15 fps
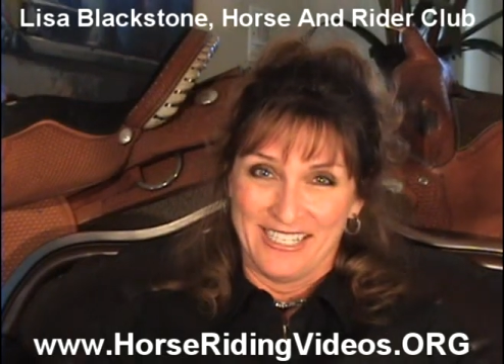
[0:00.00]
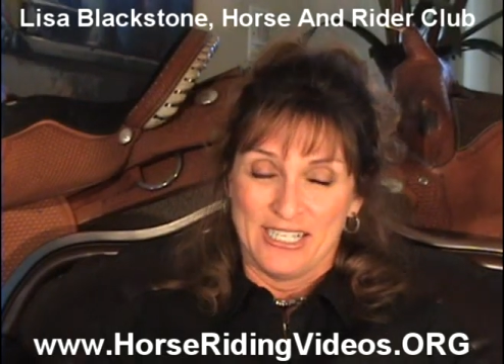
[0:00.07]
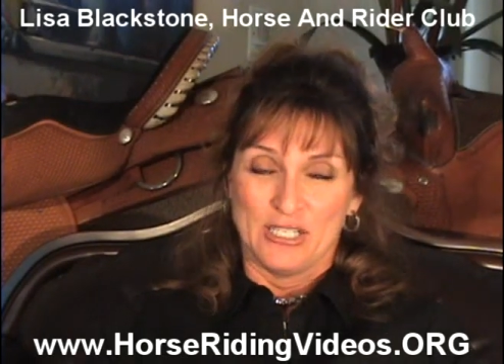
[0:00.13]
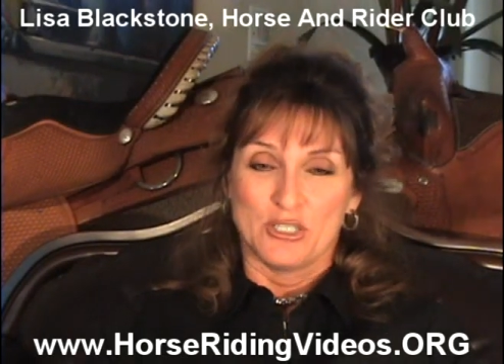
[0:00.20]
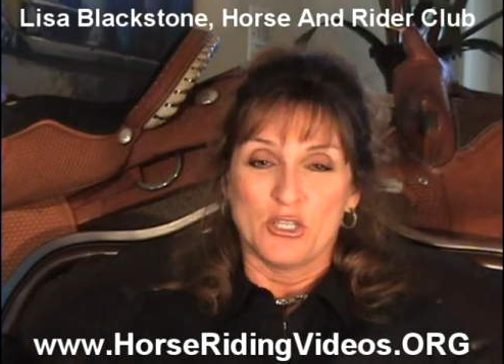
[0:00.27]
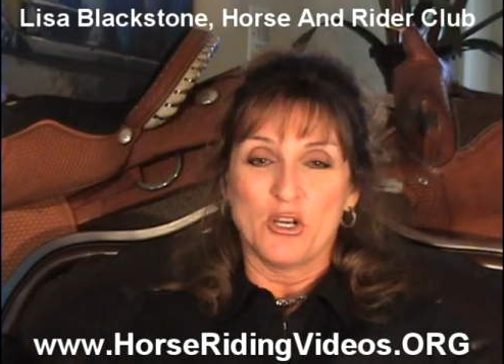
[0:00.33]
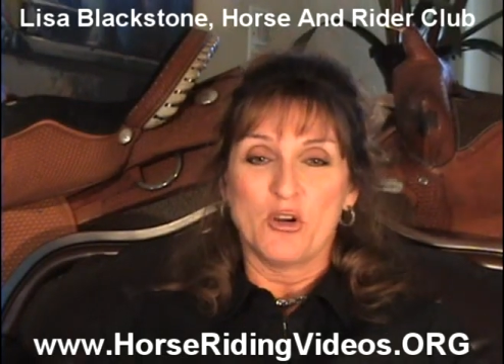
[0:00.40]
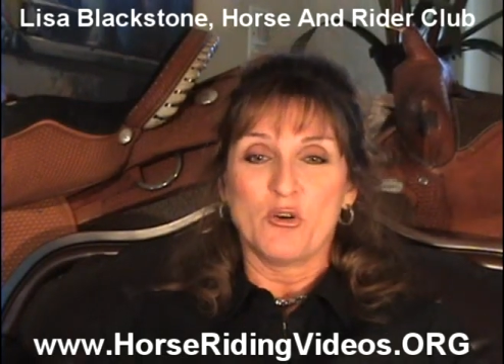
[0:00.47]

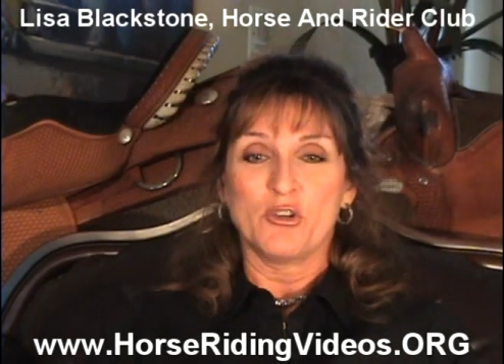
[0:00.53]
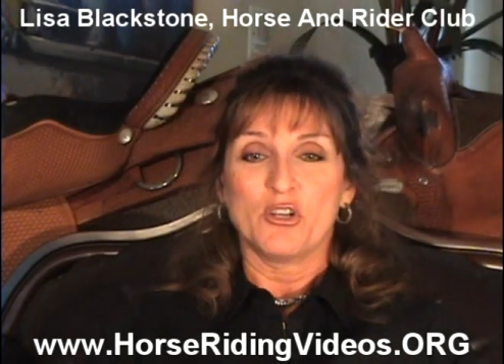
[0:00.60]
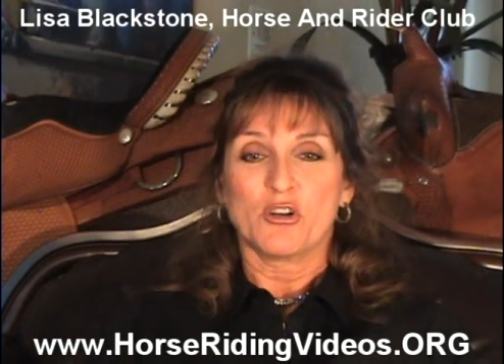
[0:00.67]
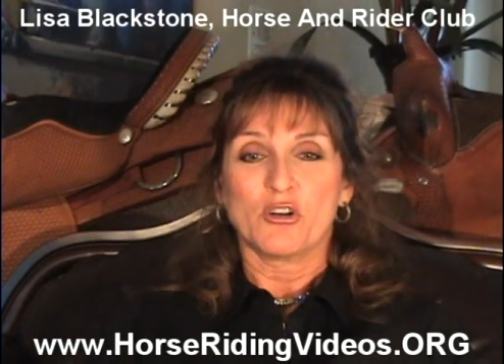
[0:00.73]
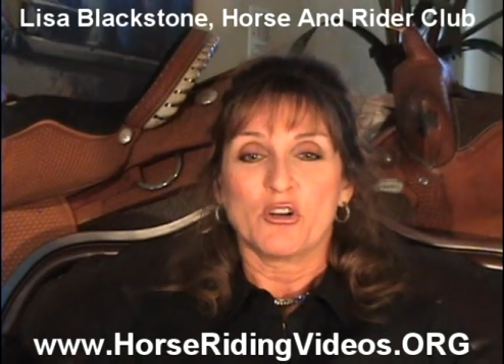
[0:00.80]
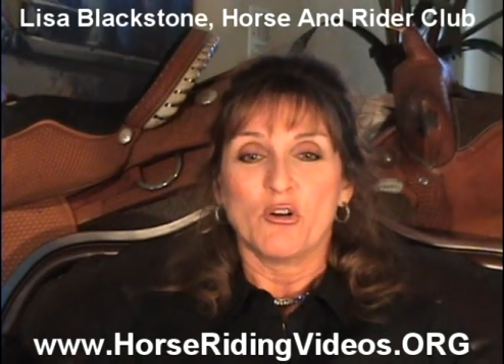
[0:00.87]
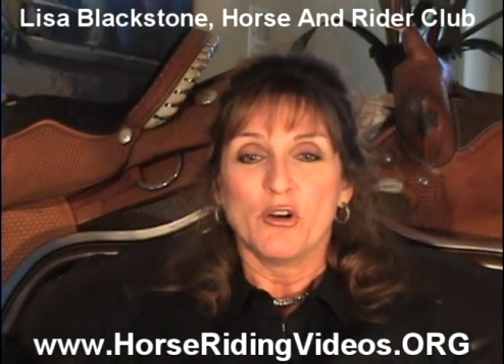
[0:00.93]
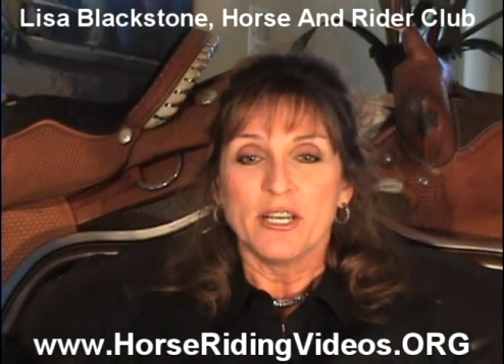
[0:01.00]
So you're
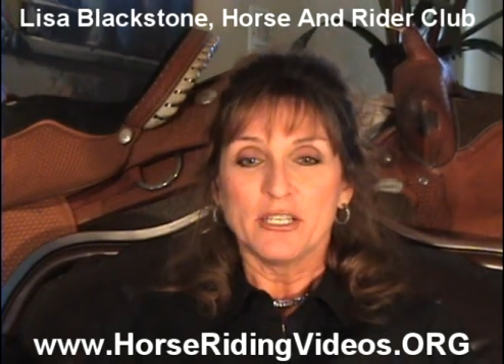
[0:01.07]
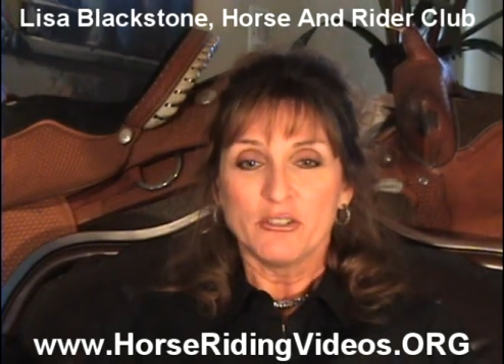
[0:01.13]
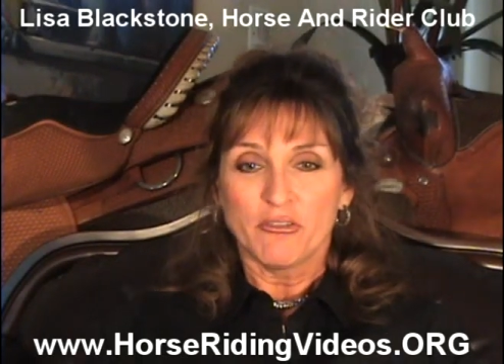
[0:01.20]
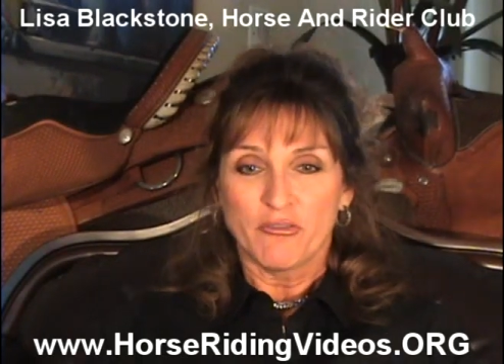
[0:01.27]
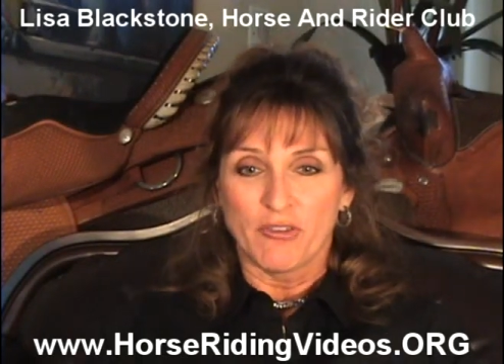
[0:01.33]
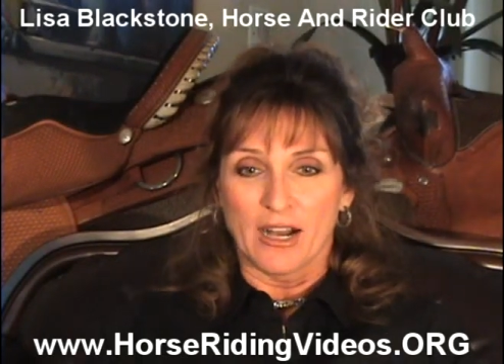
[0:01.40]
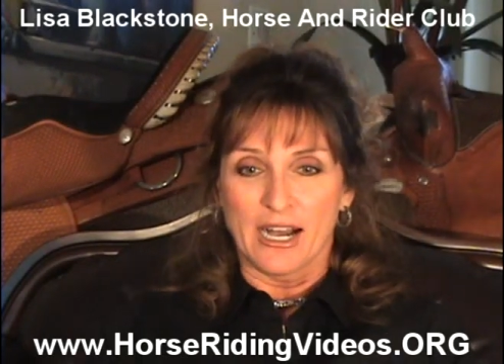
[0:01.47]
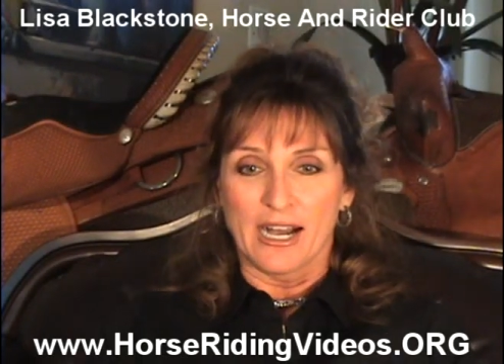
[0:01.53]
going to
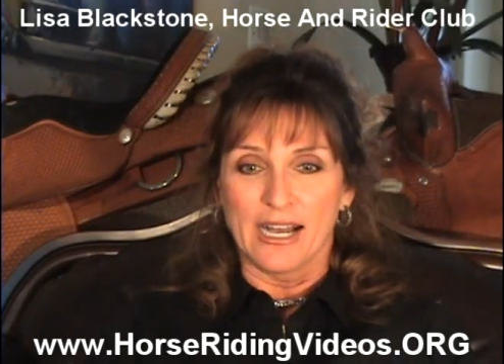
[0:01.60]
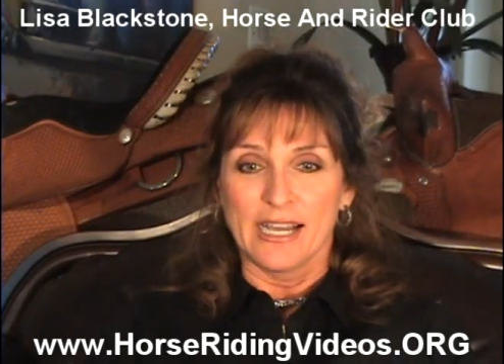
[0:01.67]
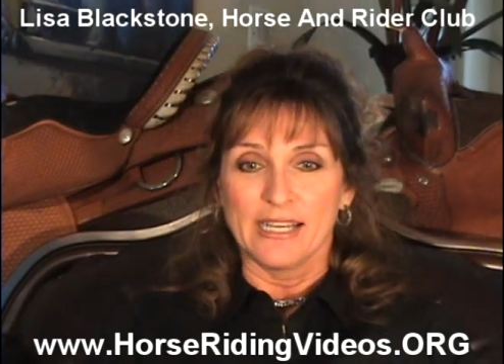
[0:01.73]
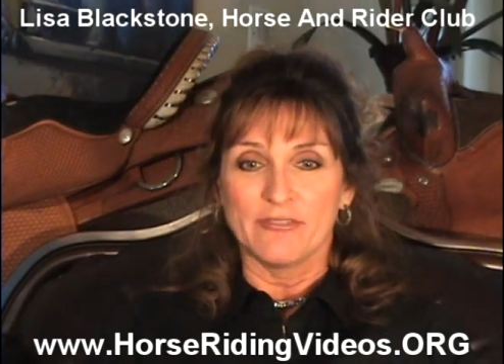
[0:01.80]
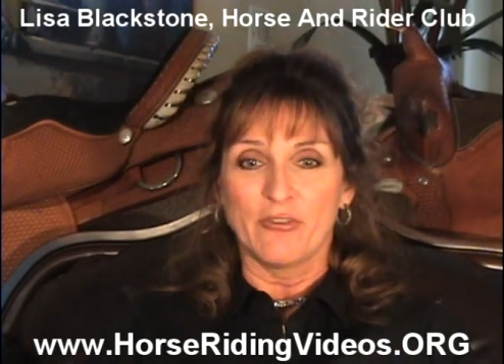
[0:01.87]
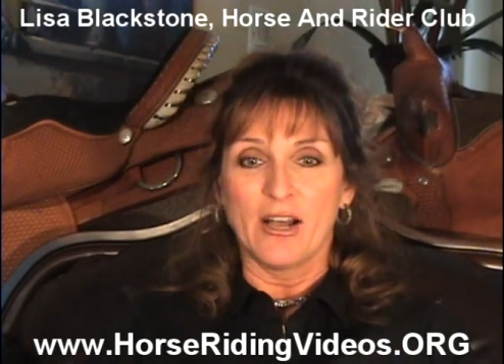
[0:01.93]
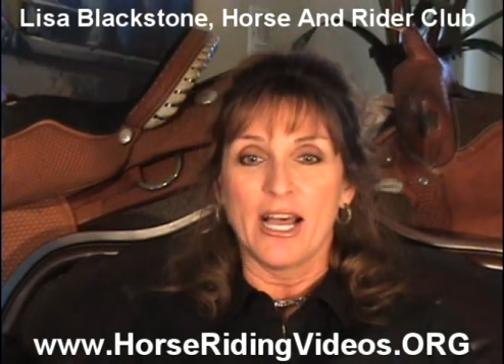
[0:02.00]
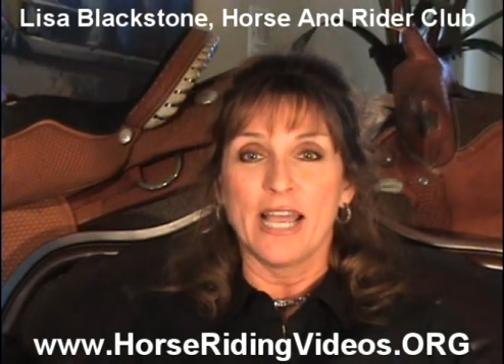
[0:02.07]

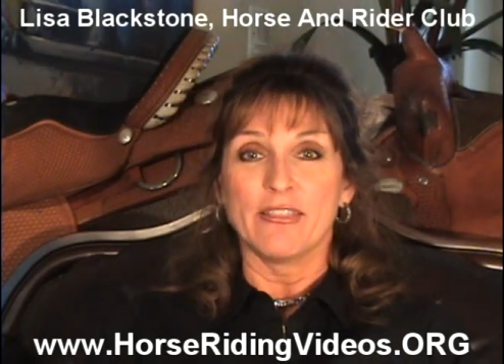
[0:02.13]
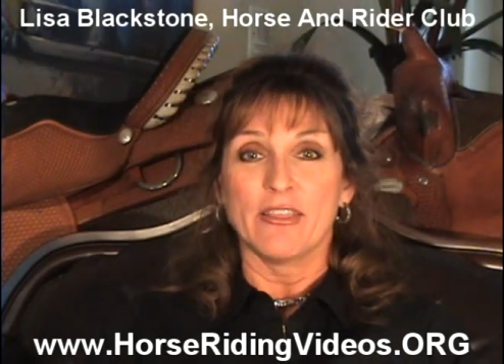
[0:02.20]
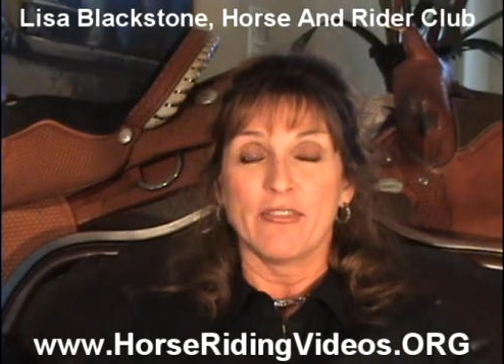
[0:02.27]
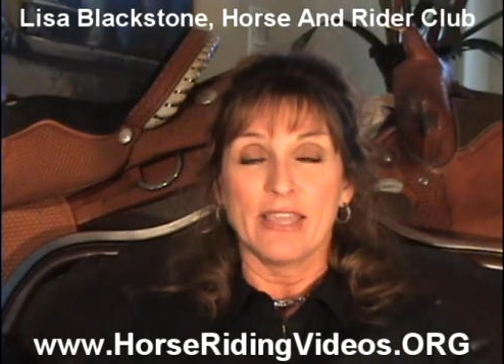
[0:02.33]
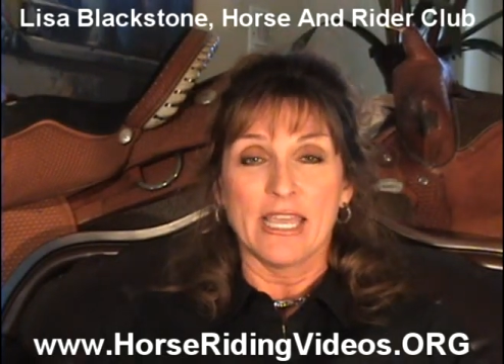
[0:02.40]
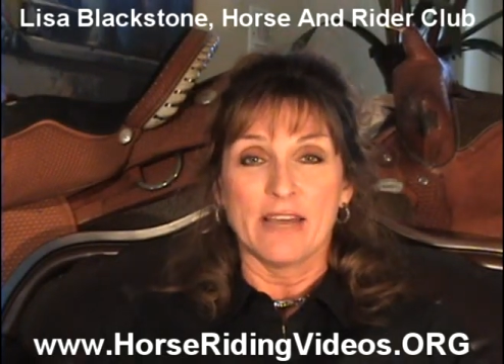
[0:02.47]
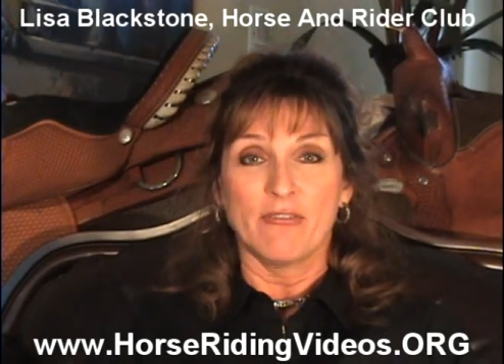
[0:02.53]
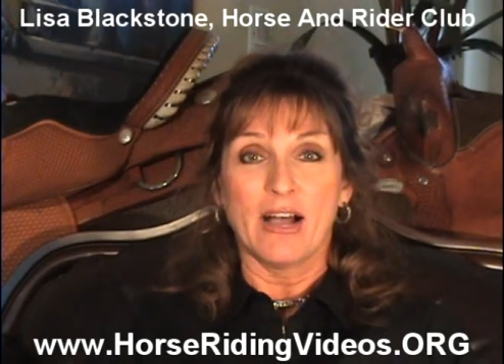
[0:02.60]
find that
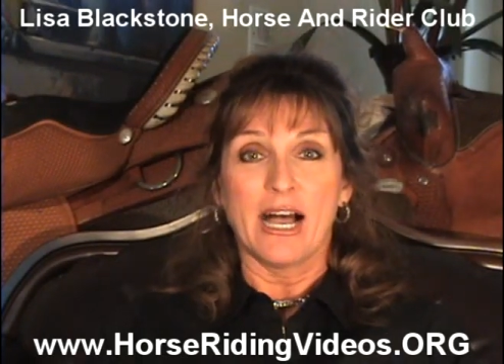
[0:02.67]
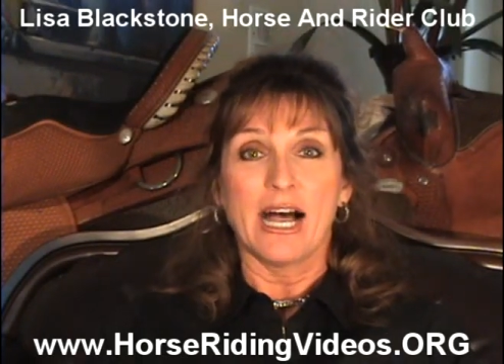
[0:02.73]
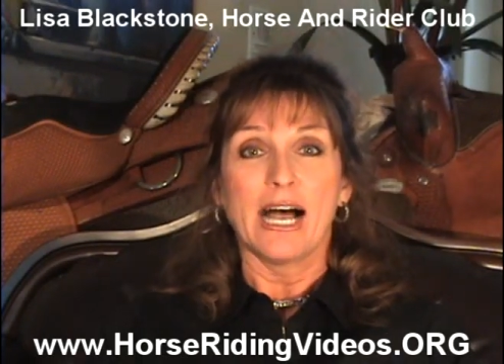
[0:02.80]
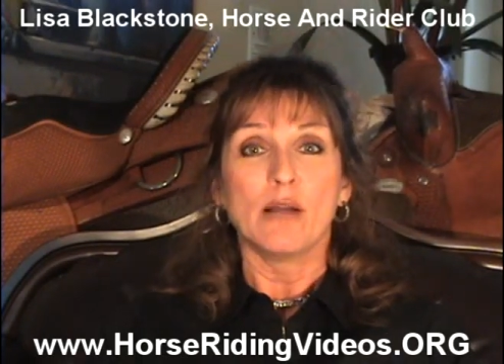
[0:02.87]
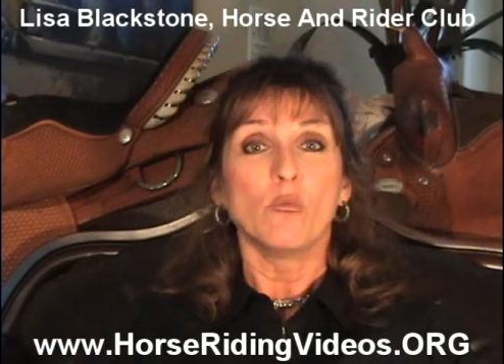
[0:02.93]
they have high,